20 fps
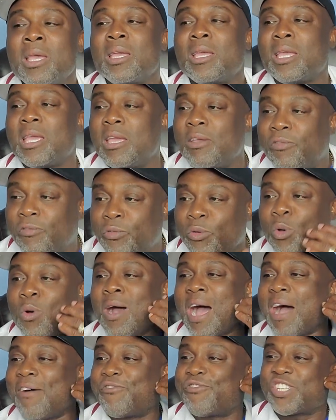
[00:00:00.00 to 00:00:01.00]
if you
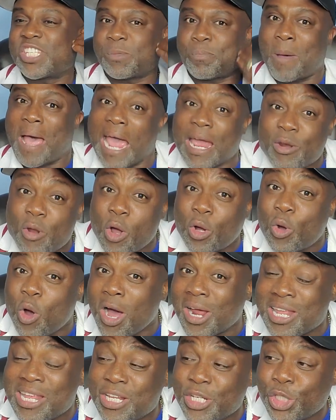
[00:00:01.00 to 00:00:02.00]
have spinal
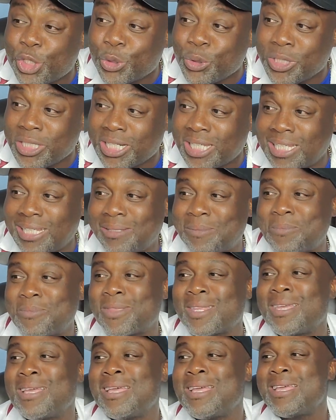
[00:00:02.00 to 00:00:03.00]
cord injury,
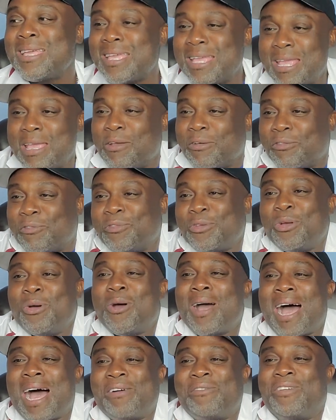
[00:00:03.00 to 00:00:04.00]
if you
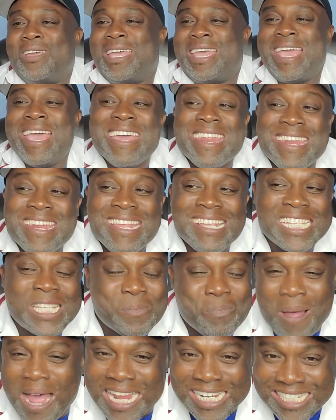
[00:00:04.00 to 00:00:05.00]
have any
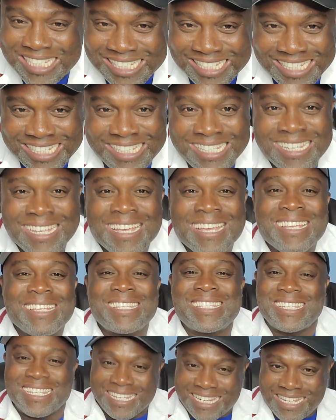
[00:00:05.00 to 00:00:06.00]

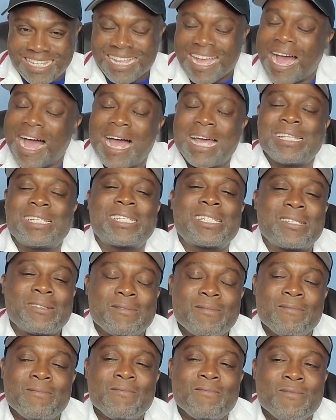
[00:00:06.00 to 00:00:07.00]
spasticity, guys,
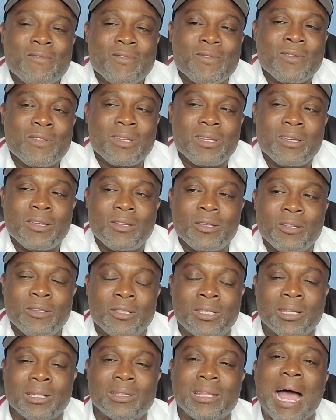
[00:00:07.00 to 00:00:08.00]

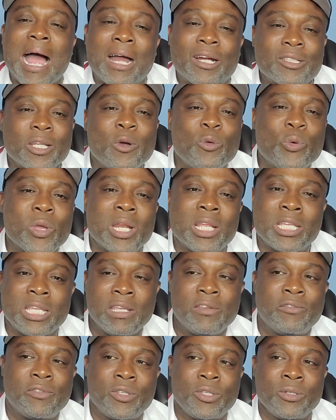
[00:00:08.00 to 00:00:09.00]
the doctor will
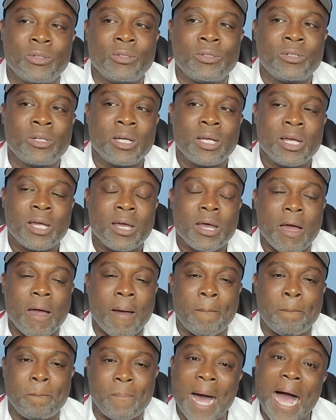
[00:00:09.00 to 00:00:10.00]
give you
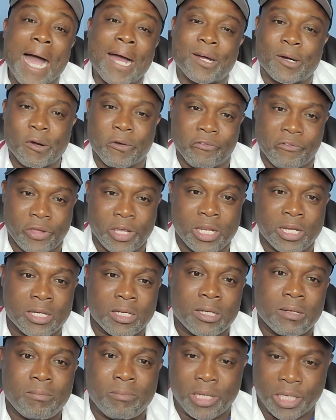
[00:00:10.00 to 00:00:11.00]
a Baclofen
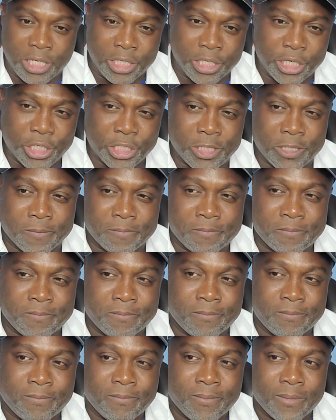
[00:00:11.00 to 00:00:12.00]
medication.
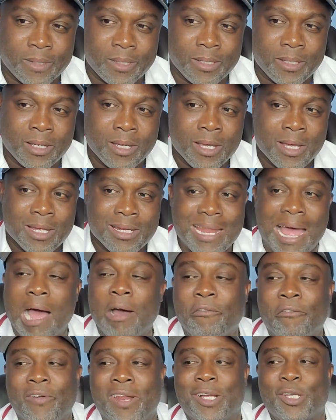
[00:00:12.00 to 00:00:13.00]

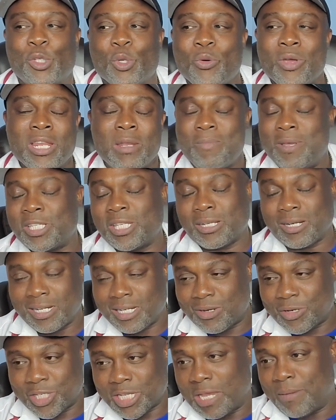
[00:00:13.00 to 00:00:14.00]
Now, Flexeril basically
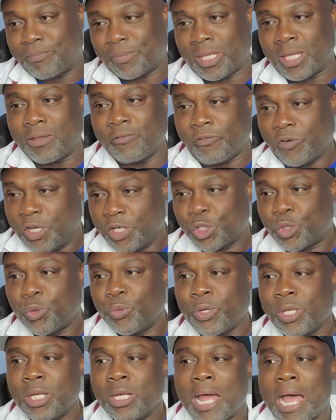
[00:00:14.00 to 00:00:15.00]
the same thing.
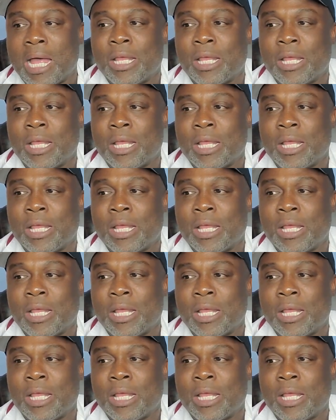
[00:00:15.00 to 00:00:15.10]
Flexeril